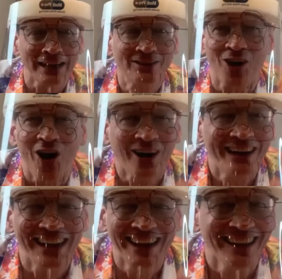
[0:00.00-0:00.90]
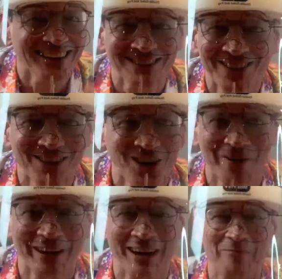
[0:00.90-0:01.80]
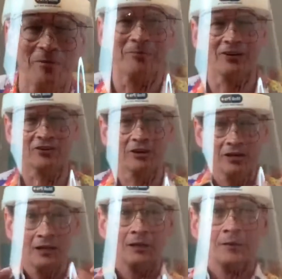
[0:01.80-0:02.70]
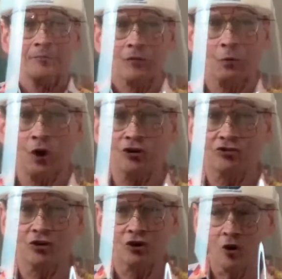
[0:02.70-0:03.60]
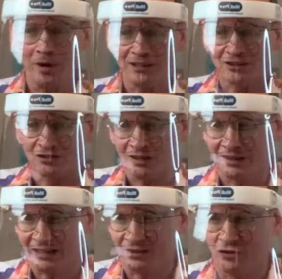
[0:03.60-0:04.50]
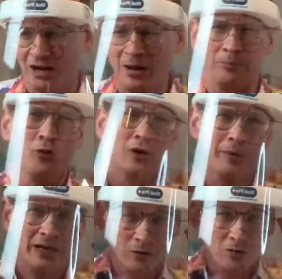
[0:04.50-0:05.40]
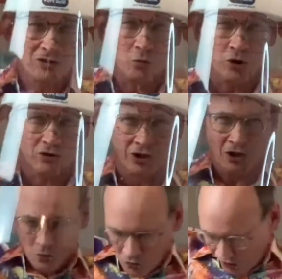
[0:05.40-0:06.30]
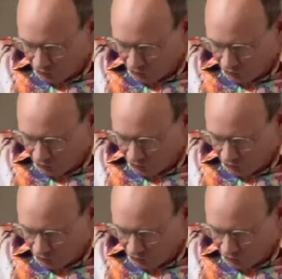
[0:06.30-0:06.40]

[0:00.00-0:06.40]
talking like that. It's no Johnny Depp impression. Wurzel Gummidge, that's a great program, isn't it? You still watch Wurzel